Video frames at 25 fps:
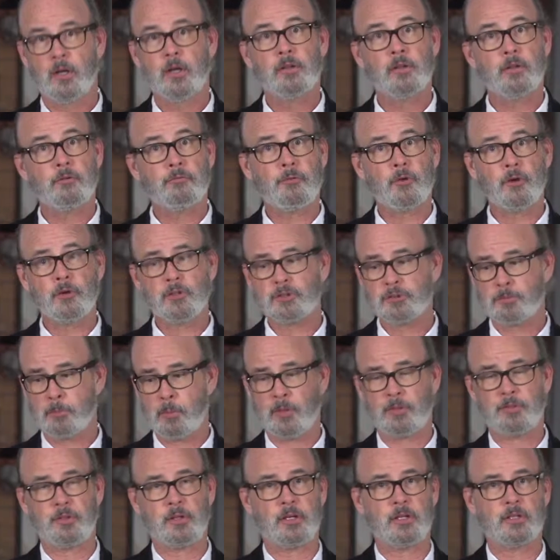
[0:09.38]
The first
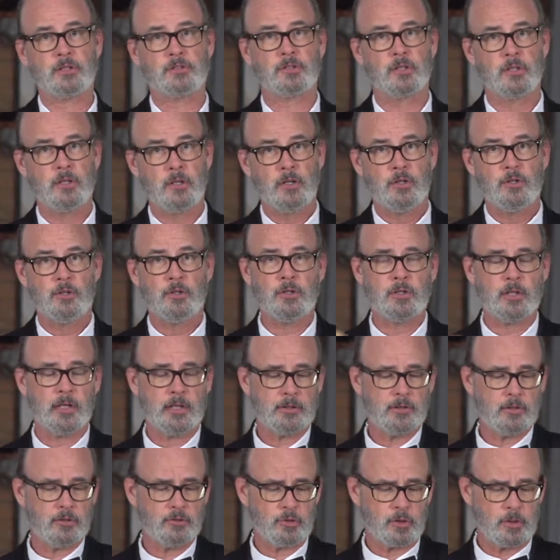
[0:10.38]
method is you
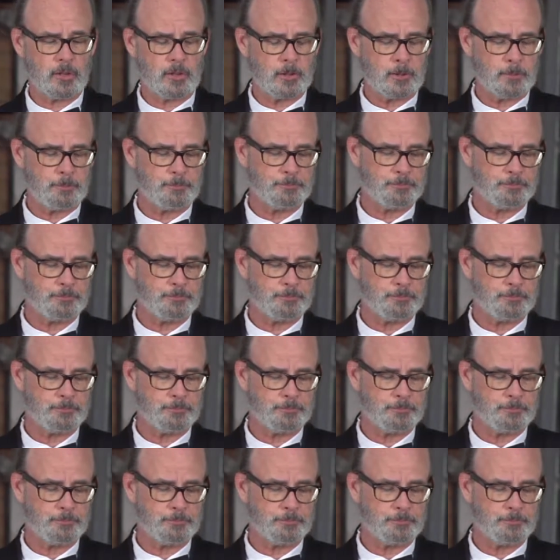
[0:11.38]
take the drink,